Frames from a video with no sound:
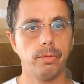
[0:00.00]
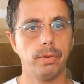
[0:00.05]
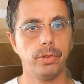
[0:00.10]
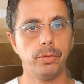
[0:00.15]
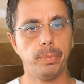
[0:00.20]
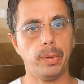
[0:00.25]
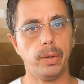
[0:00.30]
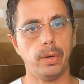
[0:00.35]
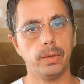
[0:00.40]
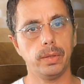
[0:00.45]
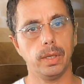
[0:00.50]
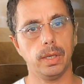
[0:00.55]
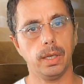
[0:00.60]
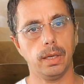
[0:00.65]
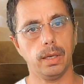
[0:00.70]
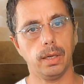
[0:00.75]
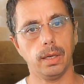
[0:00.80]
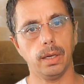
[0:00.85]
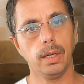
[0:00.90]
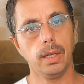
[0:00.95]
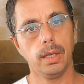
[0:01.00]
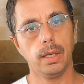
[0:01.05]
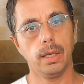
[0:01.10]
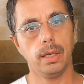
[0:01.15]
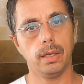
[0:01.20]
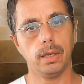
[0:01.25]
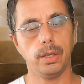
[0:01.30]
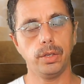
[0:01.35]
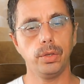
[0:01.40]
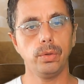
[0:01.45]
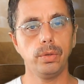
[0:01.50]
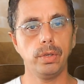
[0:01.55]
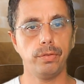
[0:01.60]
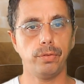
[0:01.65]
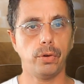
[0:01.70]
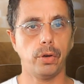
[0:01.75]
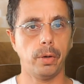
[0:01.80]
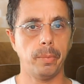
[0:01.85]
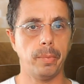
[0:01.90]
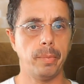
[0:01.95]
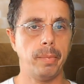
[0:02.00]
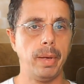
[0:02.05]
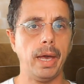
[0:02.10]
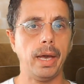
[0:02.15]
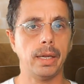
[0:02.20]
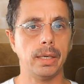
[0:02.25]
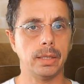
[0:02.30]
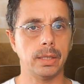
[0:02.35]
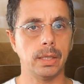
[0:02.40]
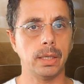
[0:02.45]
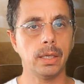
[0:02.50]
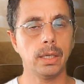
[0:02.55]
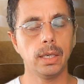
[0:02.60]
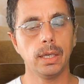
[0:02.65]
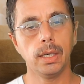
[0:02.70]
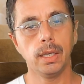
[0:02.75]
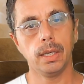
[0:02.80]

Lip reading: respond in a uniform manner,